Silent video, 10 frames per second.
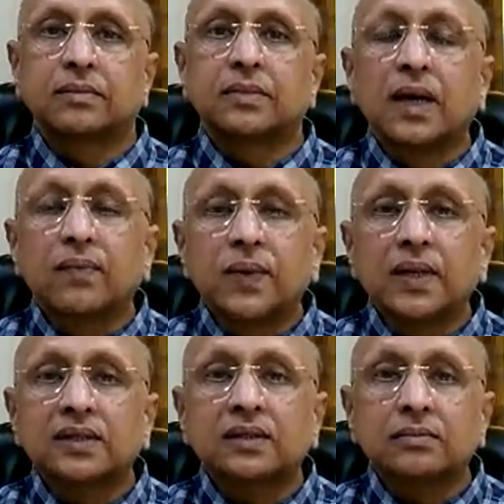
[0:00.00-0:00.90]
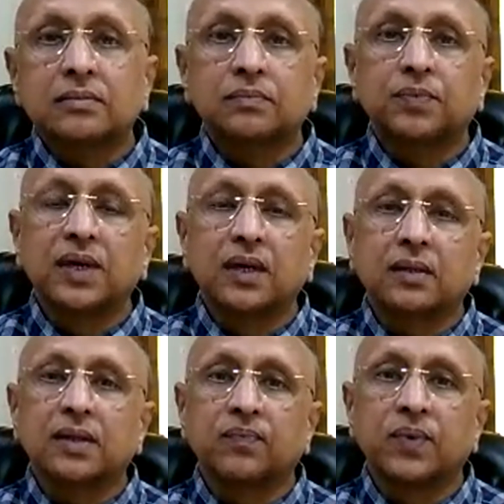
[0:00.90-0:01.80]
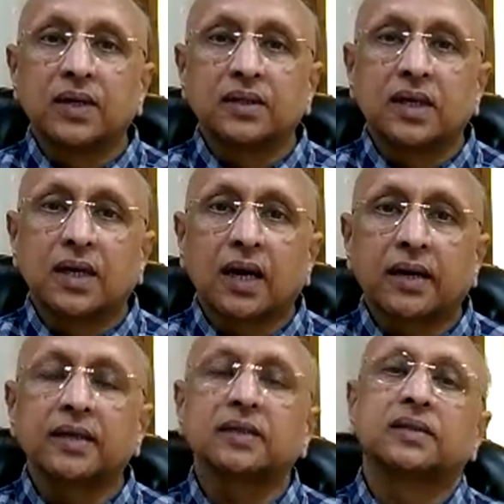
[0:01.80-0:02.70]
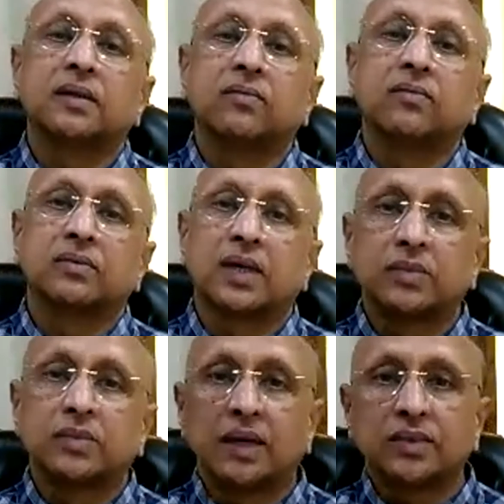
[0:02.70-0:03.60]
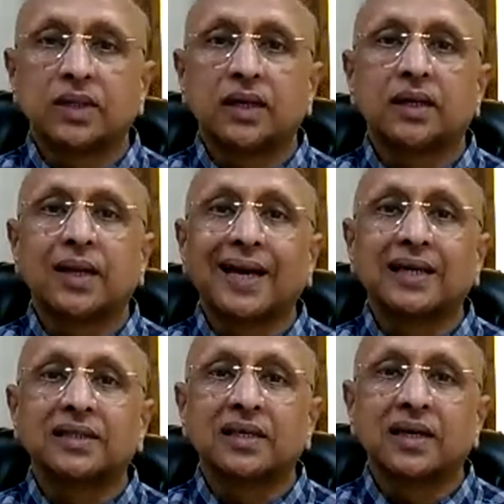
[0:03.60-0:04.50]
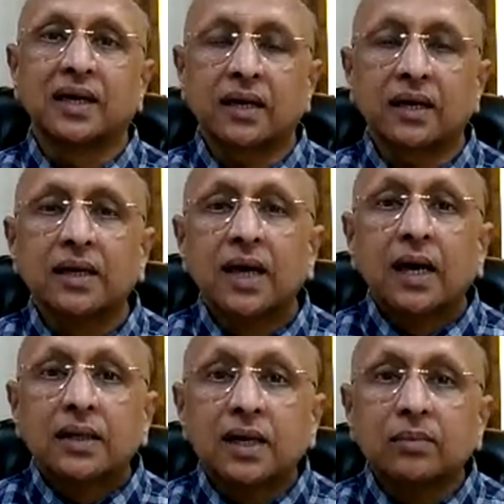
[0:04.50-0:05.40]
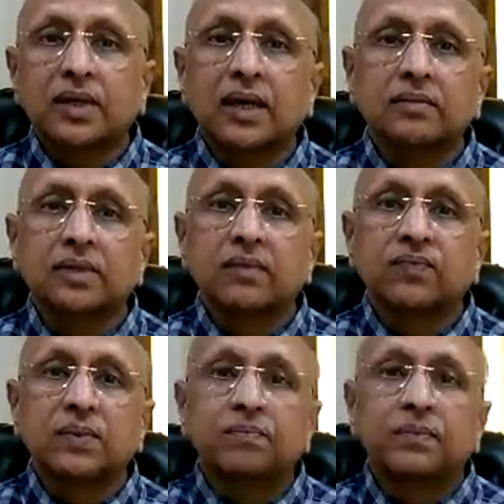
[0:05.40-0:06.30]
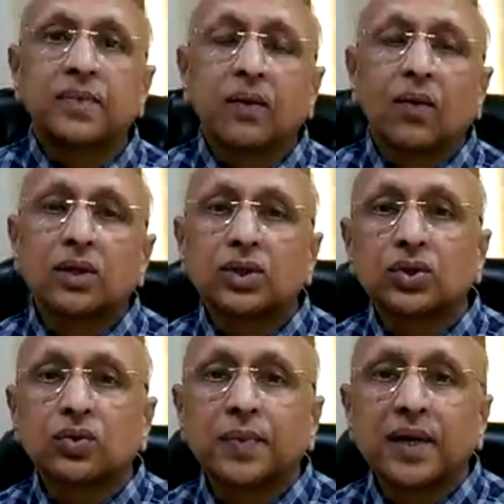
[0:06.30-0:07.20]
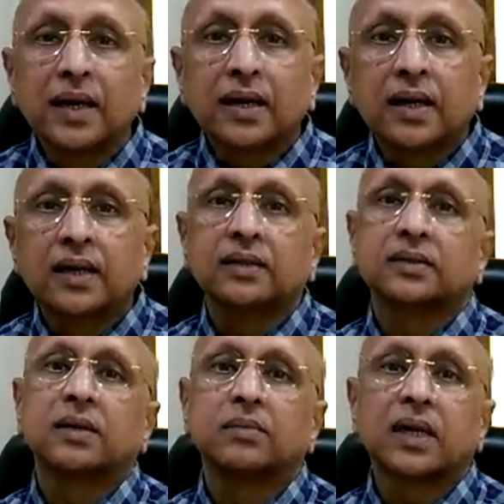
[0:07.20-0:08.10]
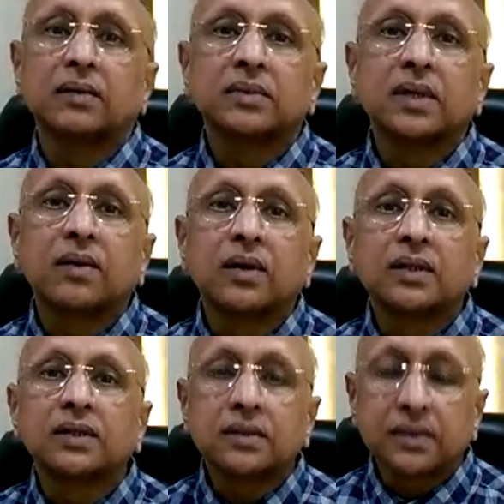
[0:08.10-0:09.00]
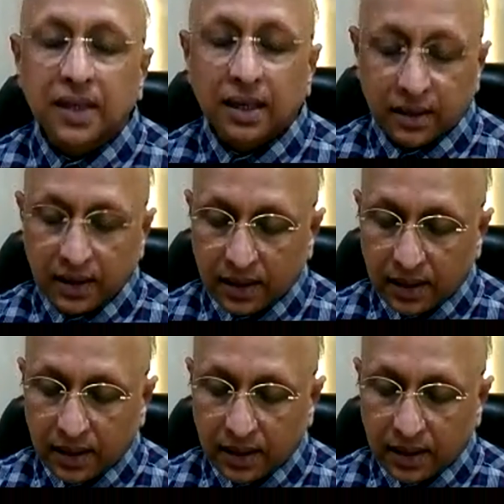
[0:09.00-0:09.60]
they feel fear, they fear the darkness. Sometimes they like the darkness. Sometimes they want to be naked. Sometimes they want that